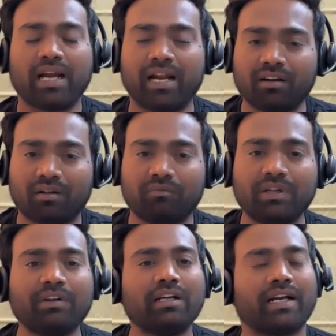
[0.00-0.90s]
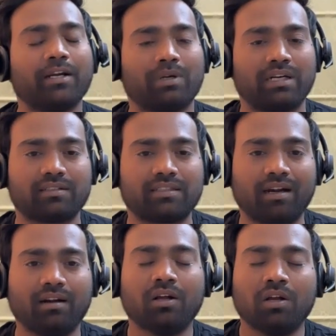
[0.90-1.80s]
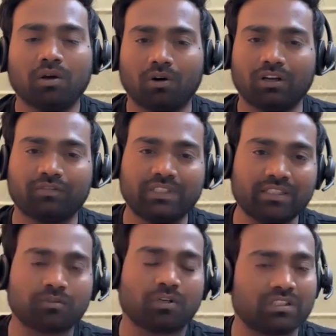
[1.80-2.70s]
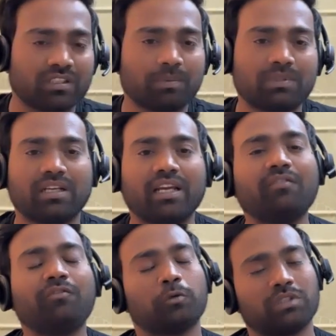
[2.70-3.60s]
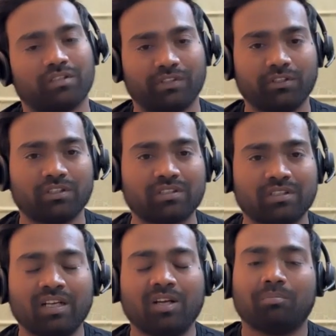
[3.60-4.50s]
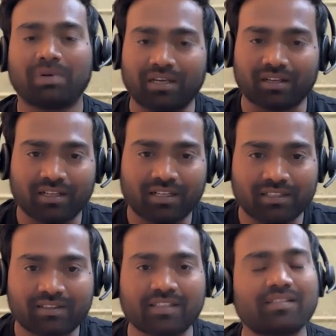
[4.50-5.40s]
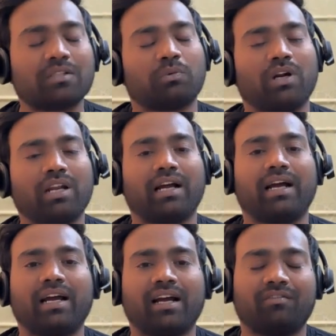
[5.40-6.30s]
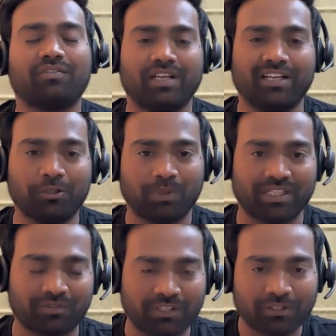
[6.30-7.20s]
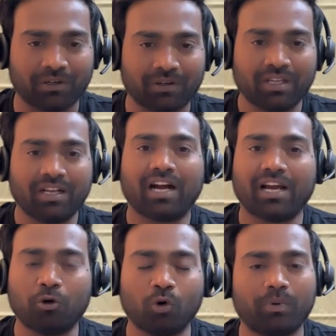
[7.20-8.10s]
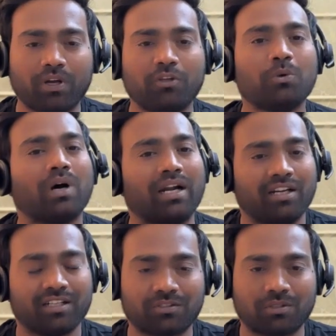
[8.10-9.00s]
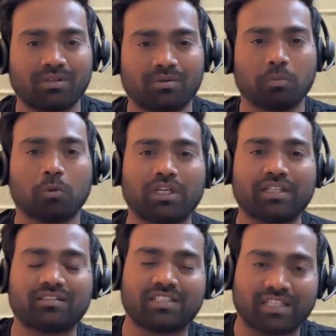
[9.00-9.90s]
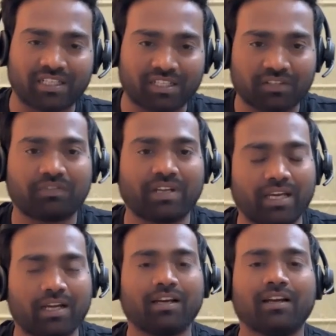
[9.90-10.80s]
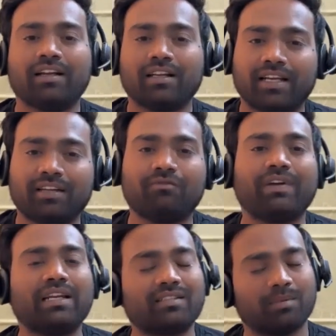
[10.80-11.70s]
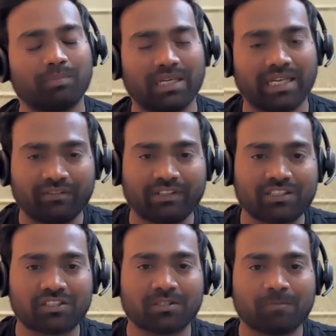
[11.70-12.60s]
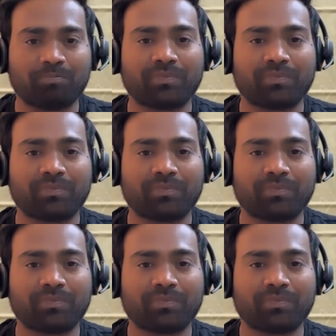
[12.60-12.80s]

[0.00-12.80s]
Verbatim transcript: And we will try to understand all of these concepts in future videos. But this is what I have in today's video. I hope you understood what is generative AI in very simple language.